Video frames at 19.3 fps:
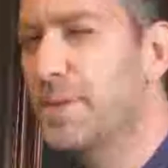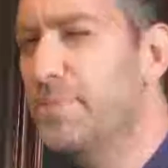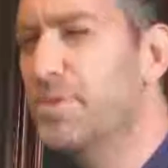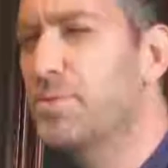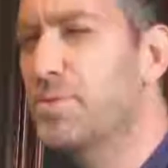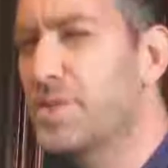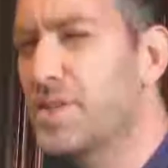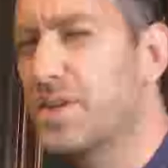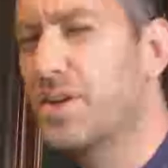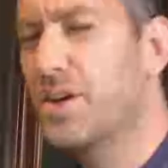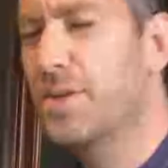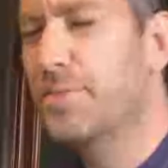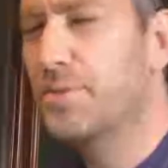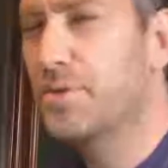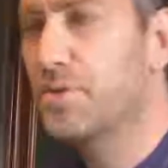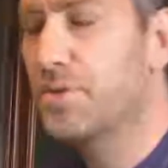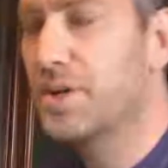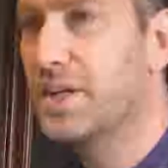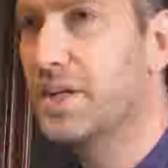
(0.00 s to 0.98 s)
Maybe it was a
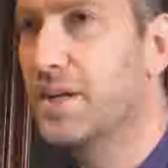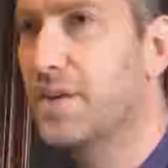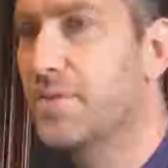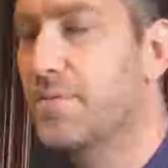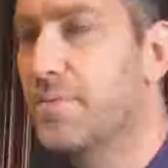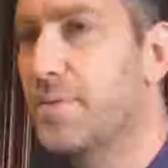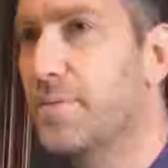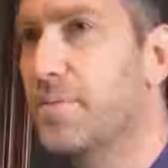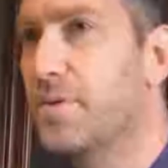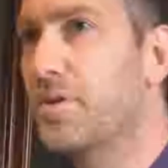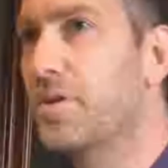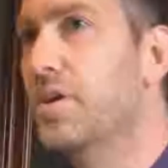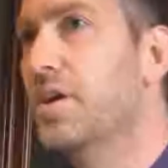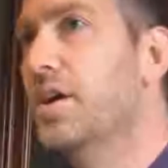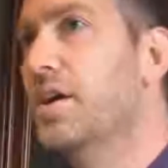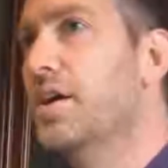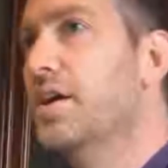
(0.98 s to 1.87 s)
Commodore. I can't remember.